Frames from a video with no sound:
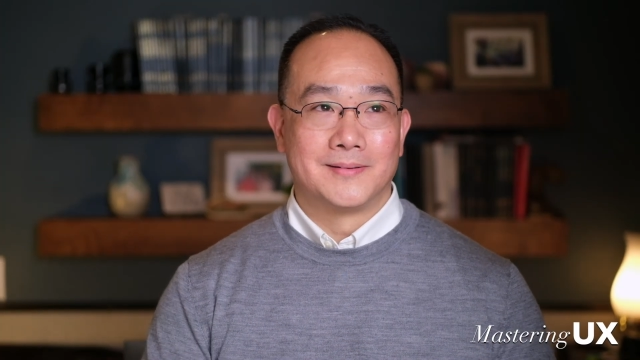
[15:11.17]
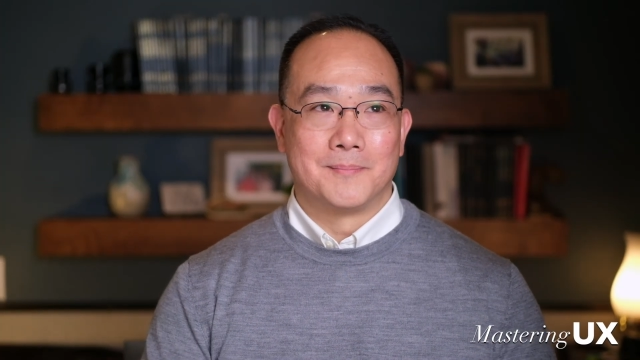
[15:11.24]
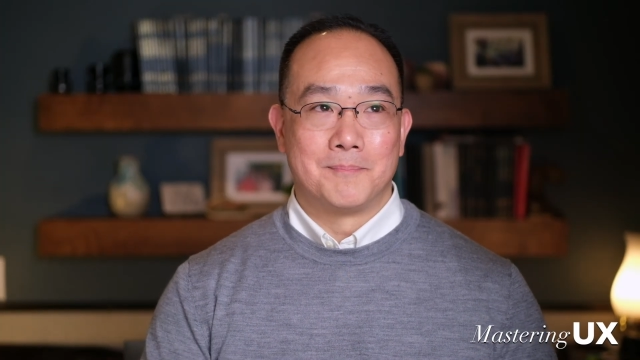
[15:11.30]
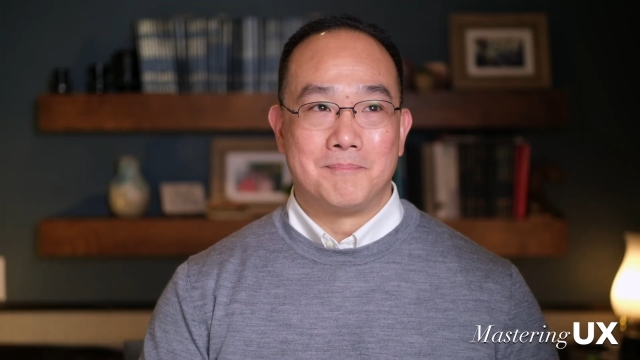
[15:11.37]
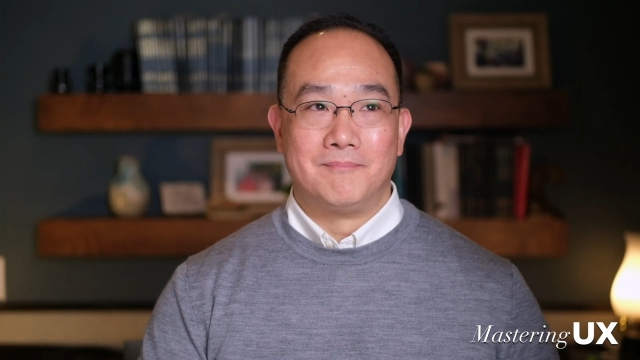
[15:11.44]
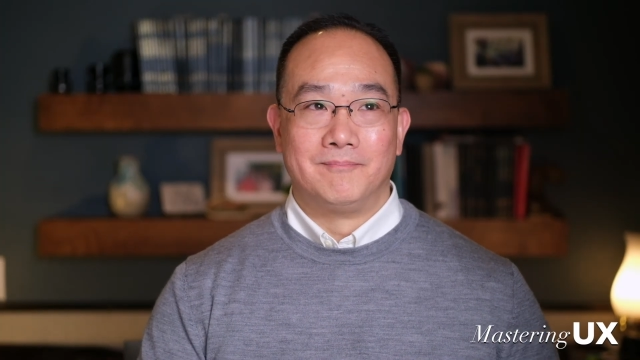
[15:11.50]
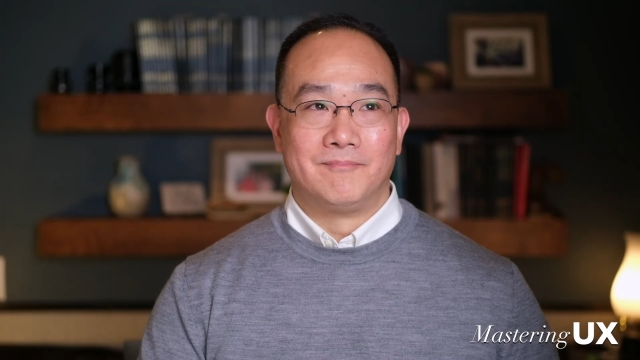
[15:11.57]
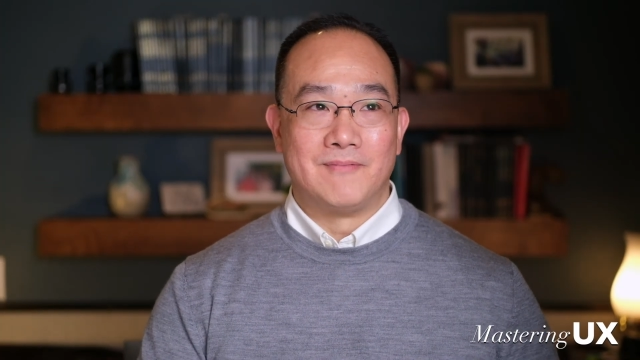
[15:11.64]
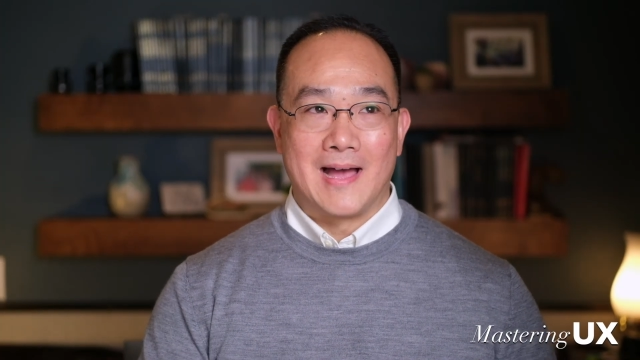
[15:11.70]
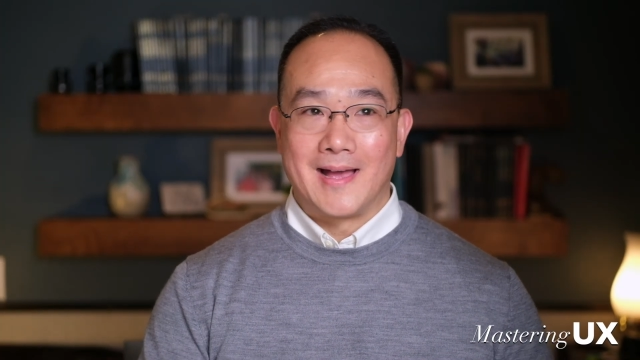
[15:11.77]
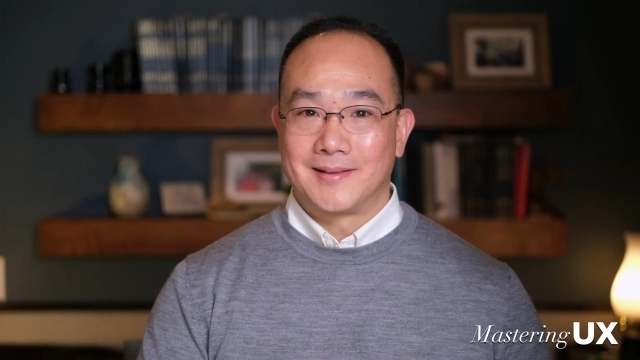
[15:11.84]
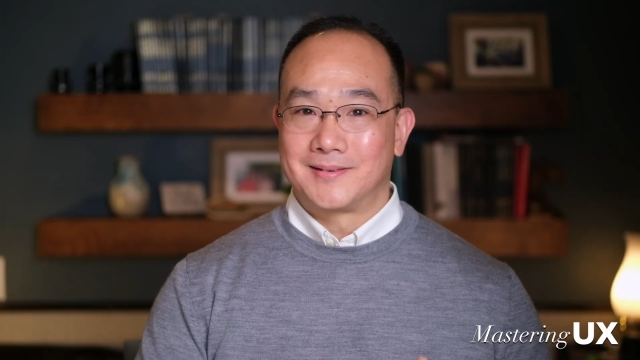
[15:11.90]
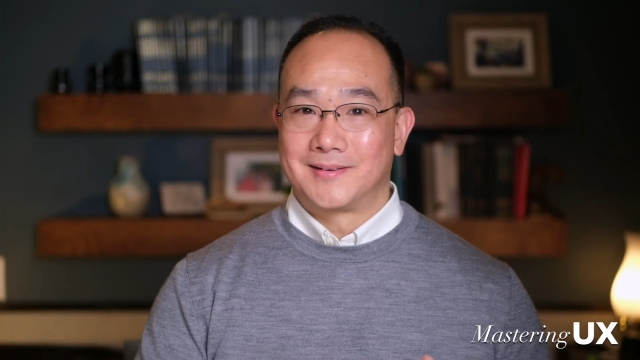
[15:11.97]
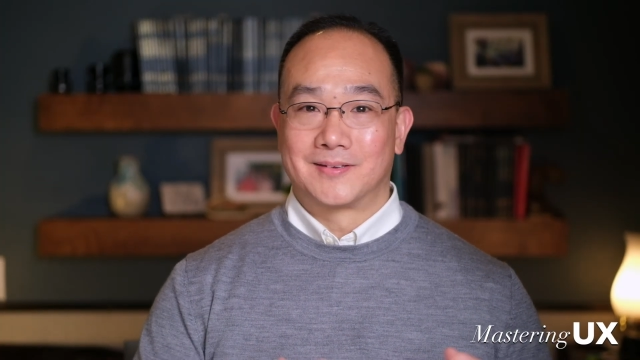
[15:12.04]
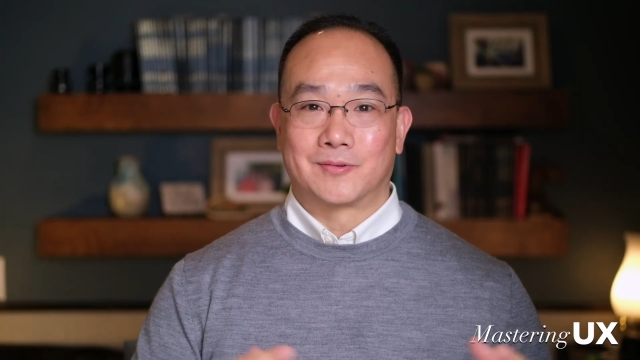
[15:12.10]
a
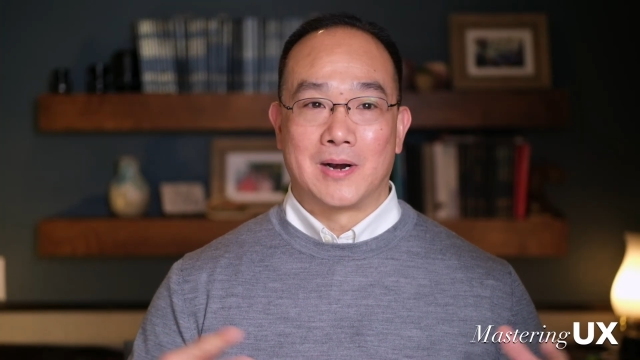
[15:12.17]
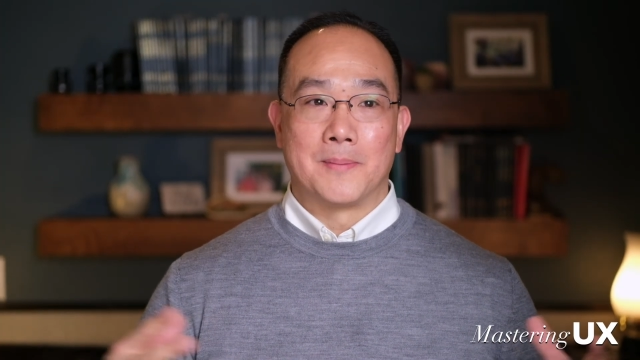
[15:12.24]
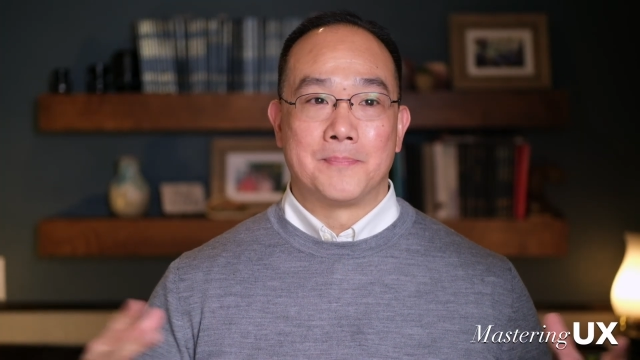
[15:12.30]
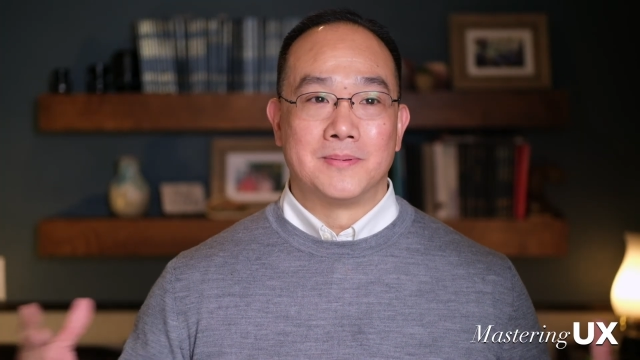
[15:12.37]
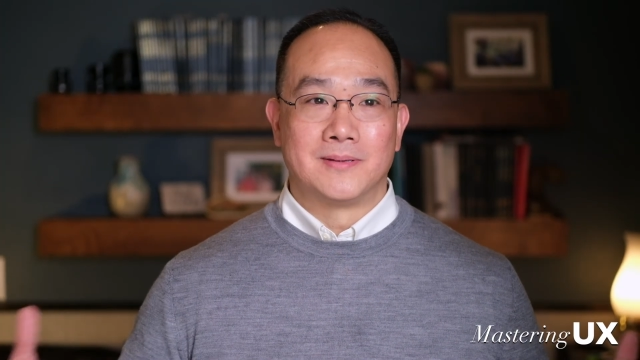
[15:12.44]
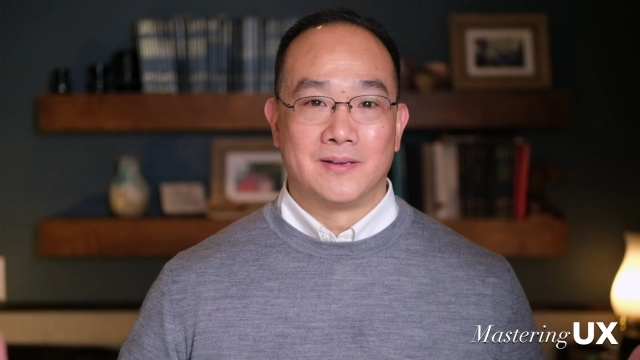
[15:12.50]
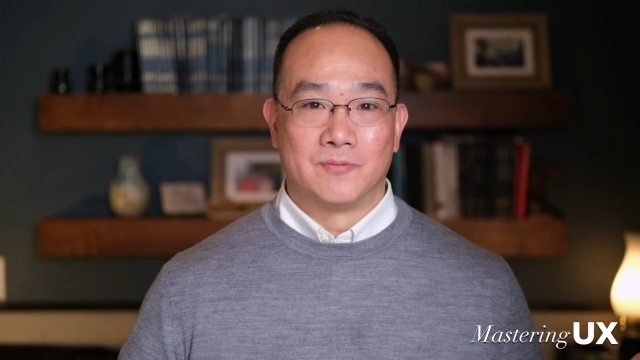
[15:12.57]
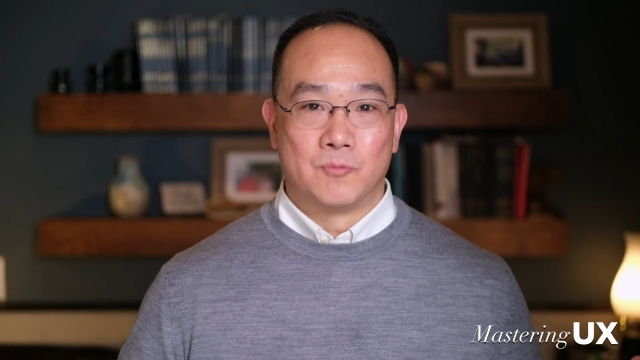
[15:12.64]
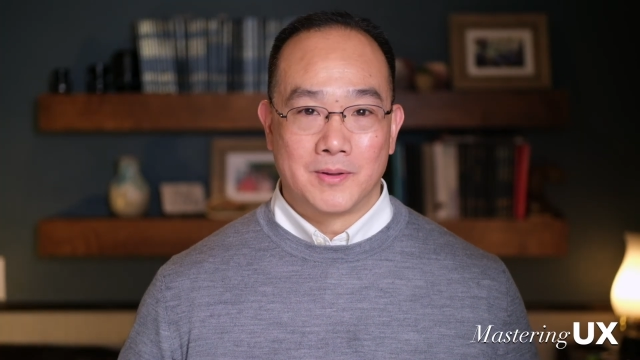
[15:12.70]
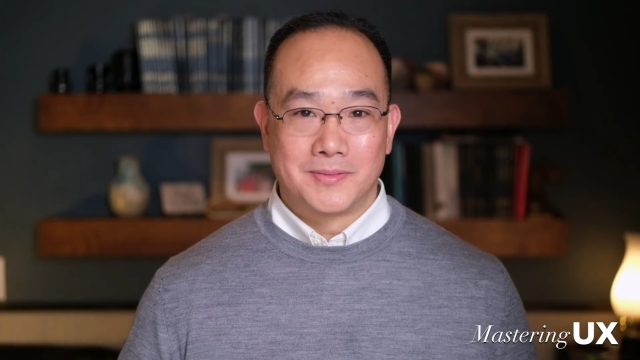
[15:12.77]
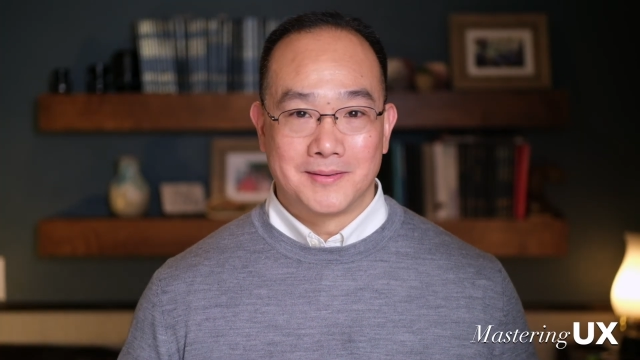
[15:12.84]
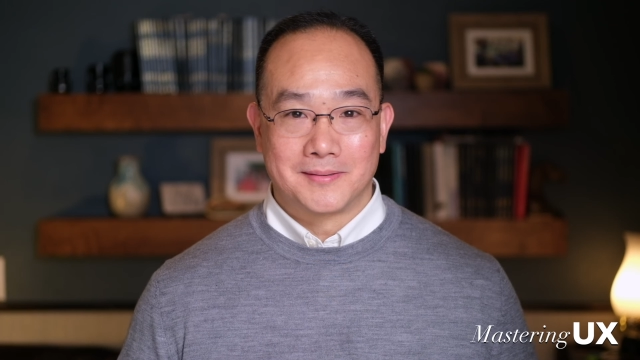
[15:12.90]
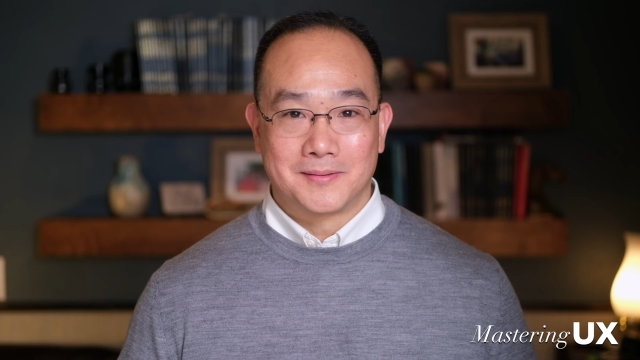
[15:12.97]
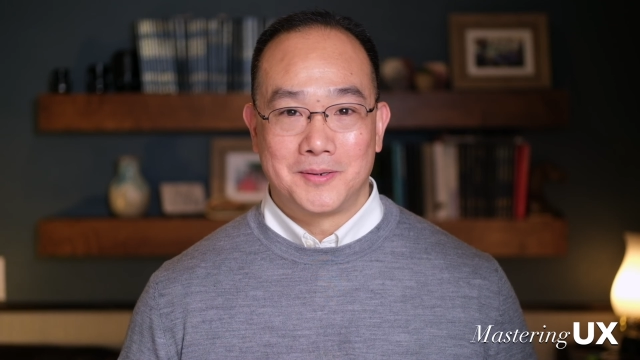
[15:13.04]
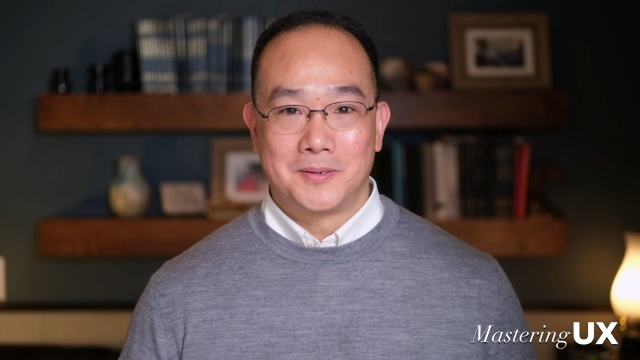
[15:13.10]
vast discrepancy of what
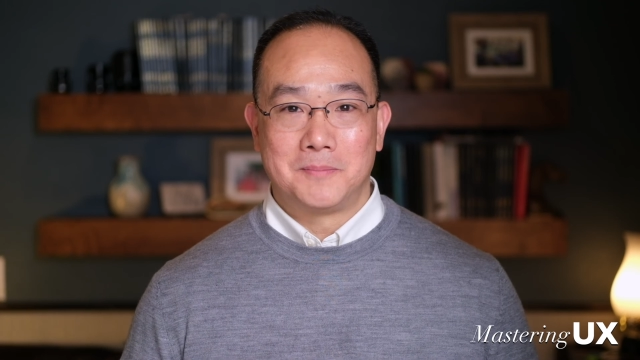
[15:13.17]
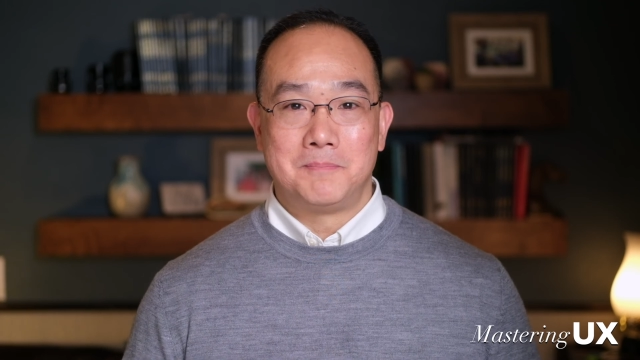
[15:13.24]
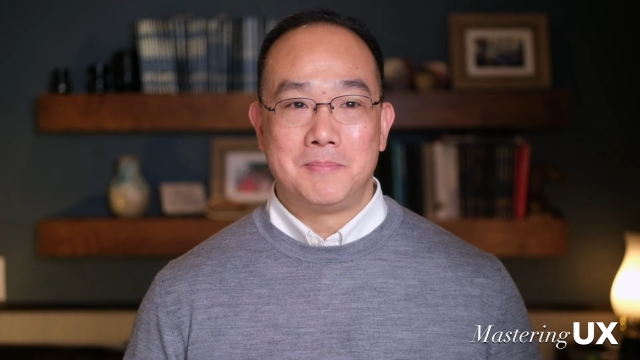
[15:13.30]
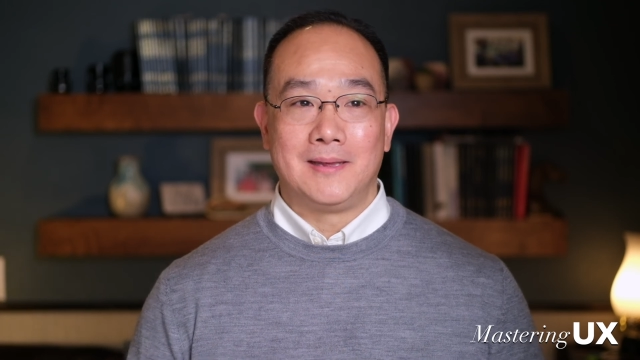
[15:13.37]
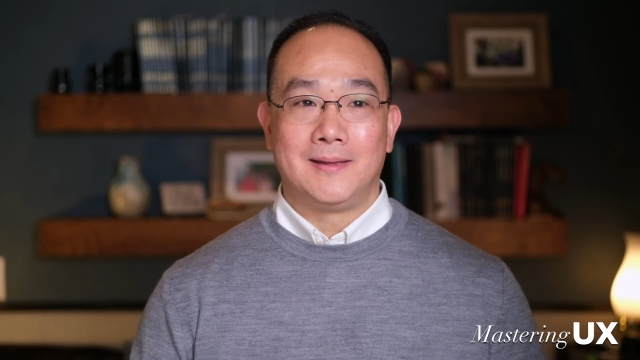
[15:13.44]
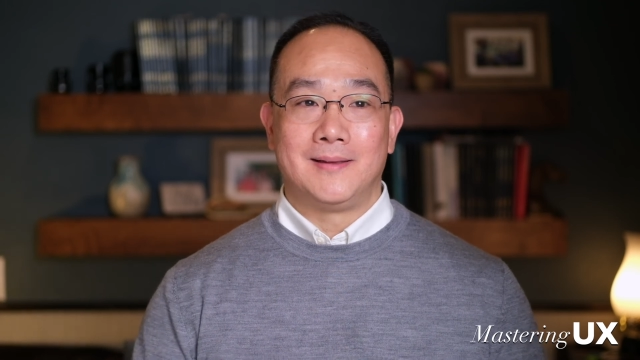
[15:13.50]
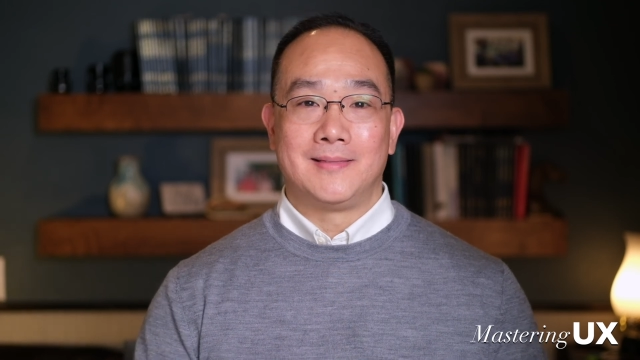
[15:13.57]
this could be,